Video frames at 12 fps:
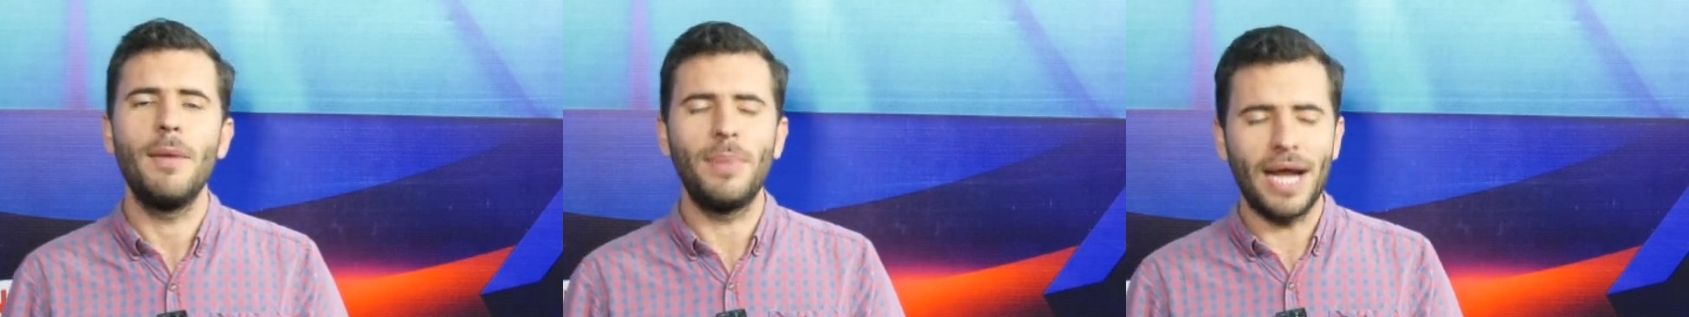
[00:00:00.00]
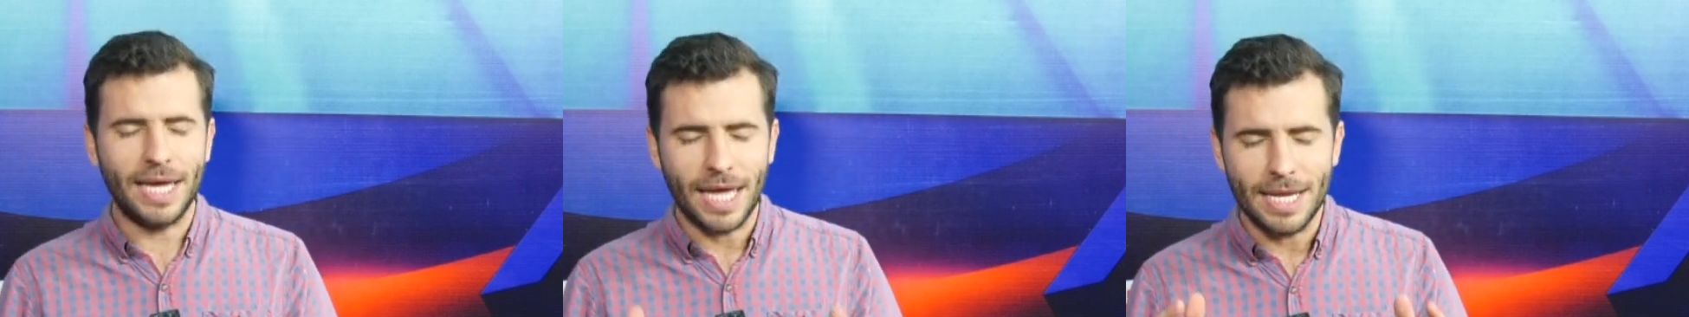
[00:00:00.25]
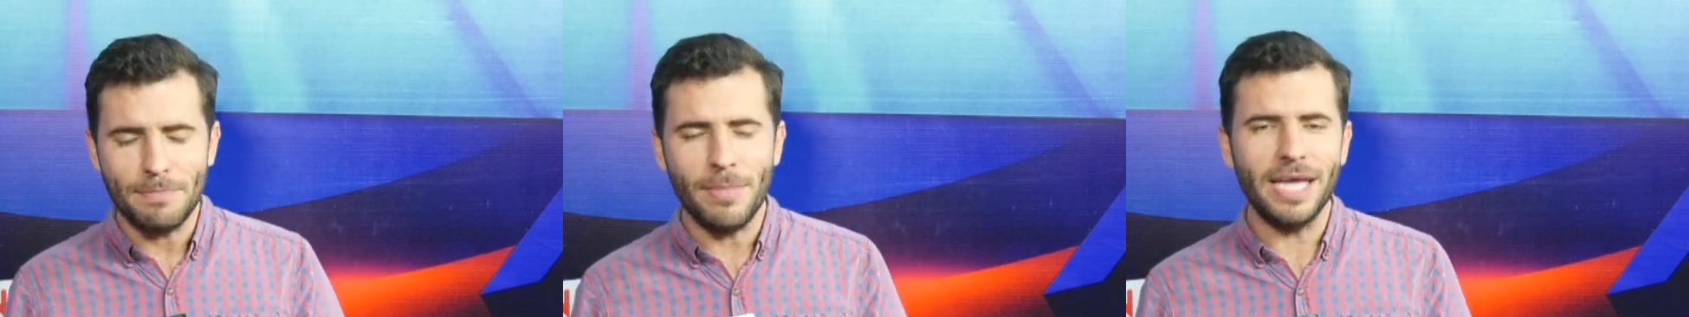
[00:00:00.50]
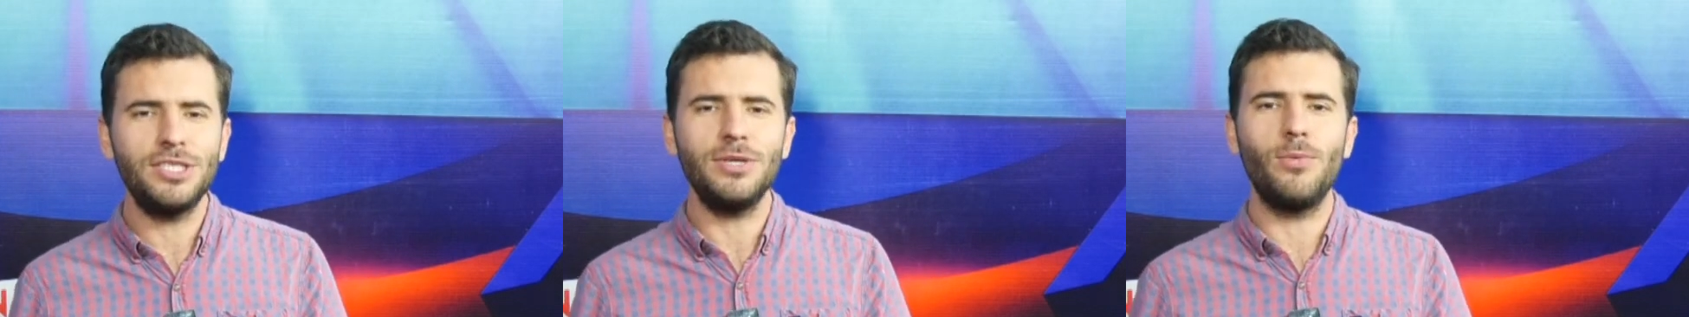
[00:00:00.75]
but I can
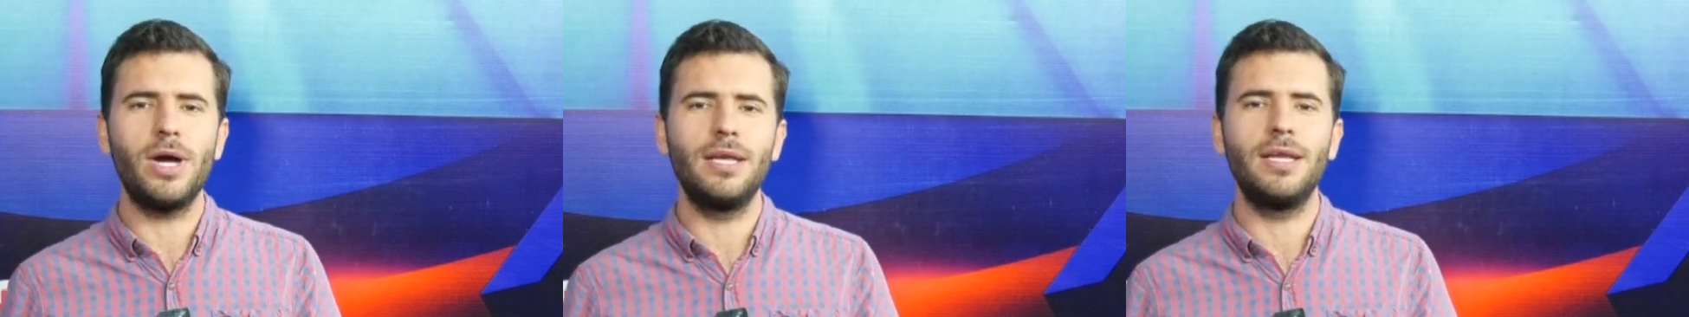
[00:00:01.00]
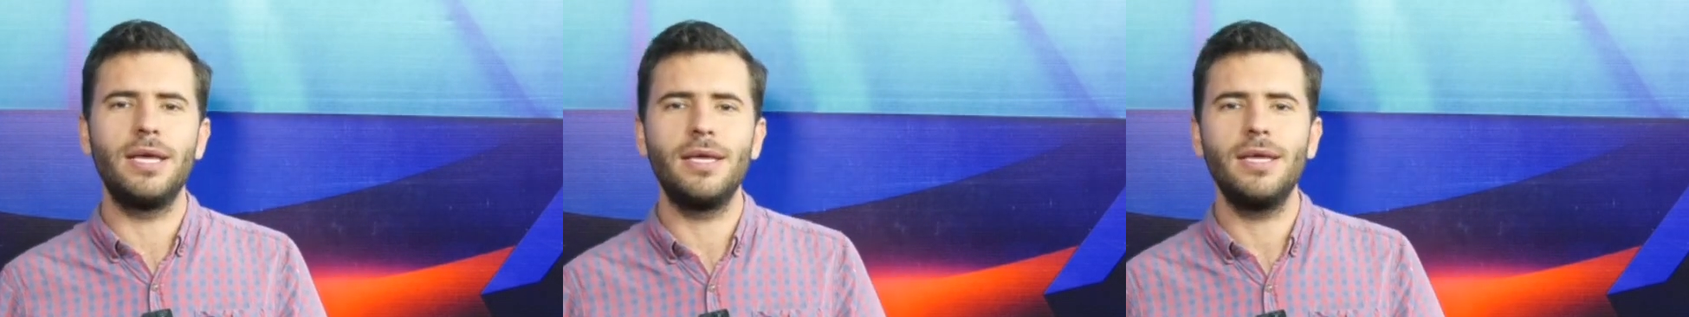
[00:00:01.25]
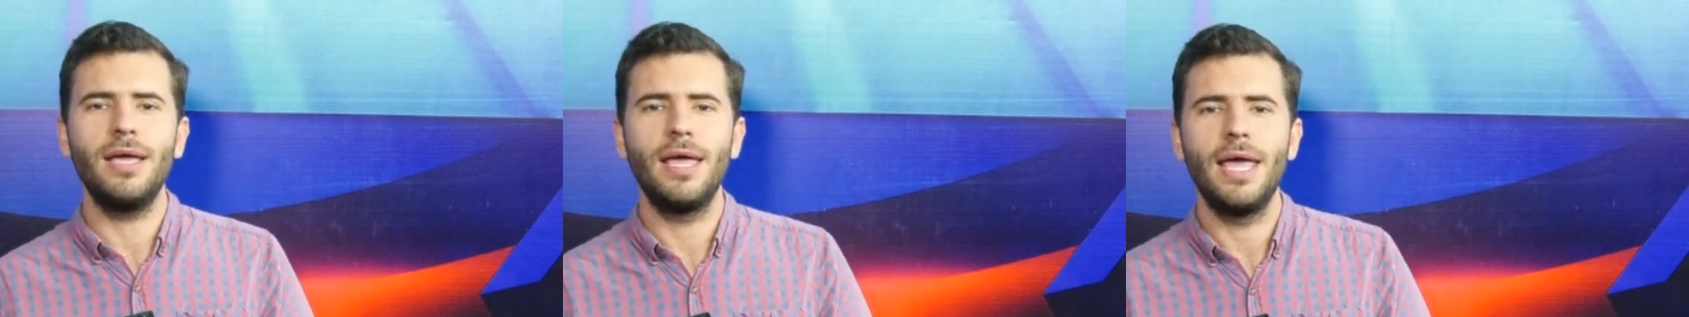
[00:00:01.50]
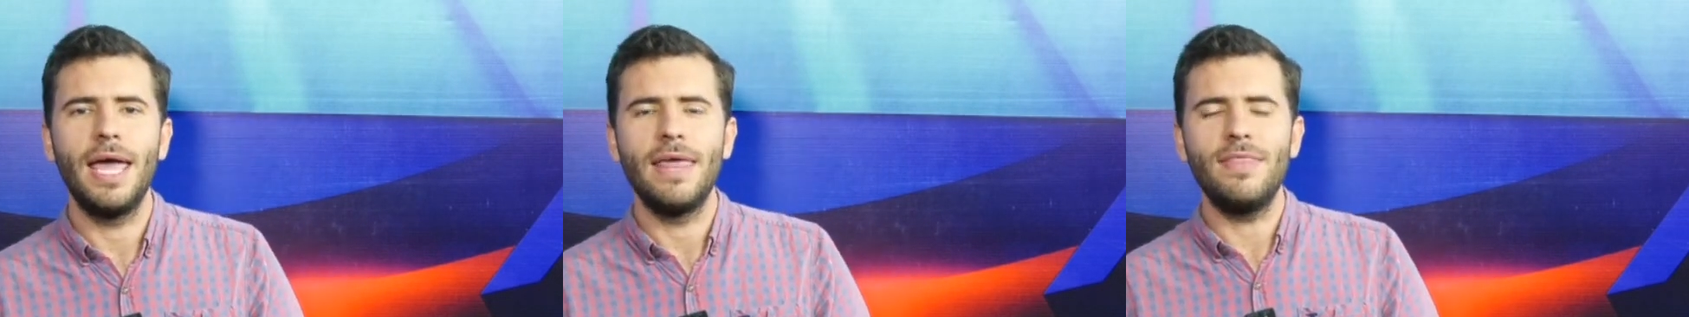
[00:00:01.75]
imagine one day
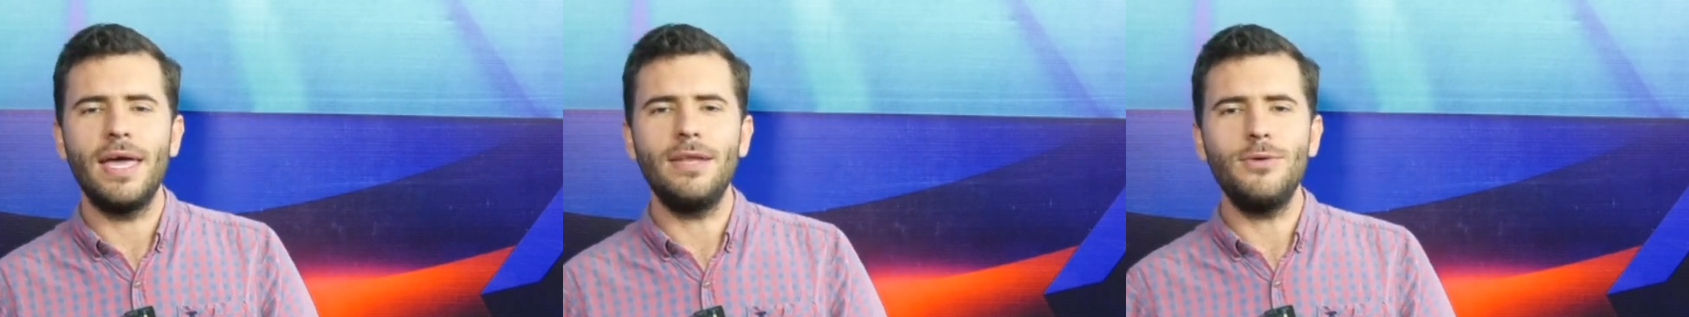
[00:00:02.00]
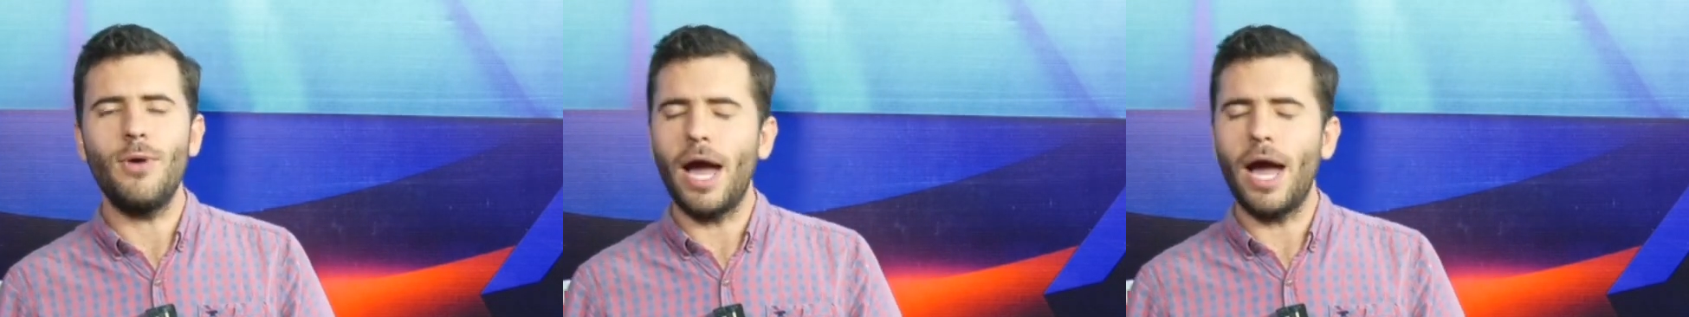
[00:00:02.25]
that